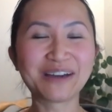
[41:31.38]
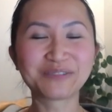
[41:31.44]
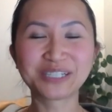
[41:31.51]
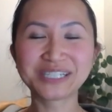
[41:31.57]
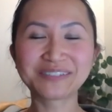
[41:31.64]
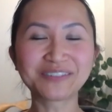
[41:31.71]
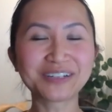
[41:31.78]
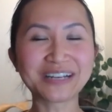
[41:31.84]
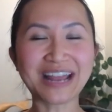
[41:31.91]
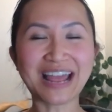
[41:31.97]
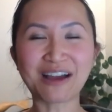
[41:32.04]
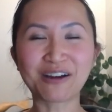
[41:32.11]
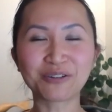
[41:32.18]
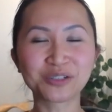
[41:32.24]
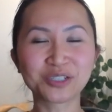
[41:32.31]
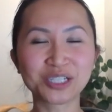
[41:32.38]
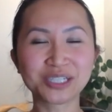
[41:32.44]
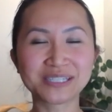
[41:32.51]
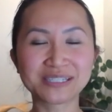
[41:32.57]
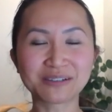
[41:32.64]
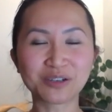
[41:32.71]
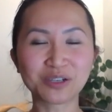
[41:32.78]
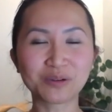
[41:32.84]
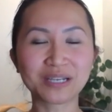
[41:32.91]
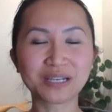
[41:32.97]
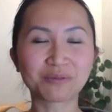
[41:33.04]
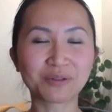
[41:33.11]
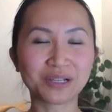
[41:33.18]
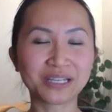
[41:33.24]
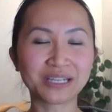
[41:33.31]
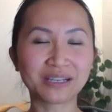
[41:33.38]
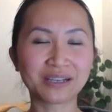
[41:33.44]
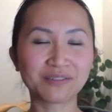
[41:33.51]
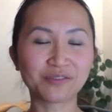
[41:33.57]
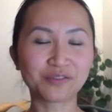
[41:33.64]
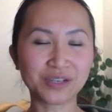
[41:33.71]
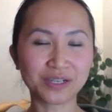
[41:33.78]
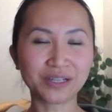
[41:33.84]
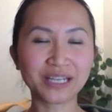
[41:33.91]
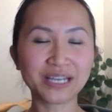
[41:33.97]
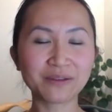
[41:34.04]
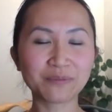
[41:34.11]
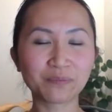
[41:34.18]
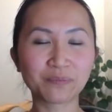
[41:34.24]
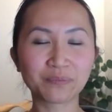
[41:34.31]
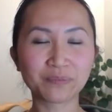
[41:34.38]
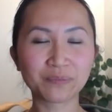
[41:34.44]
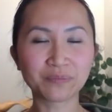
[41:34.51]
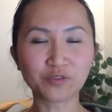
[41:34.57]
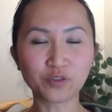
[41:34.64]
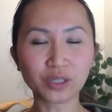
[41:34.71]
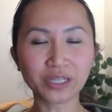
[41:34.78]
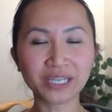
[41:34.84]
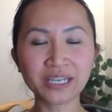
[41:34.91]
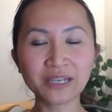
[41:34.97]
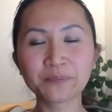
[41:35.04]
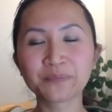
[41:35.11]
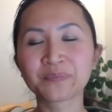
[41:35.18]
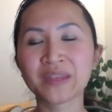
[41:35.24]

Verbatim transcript: just for now, just so you can really feel it fully,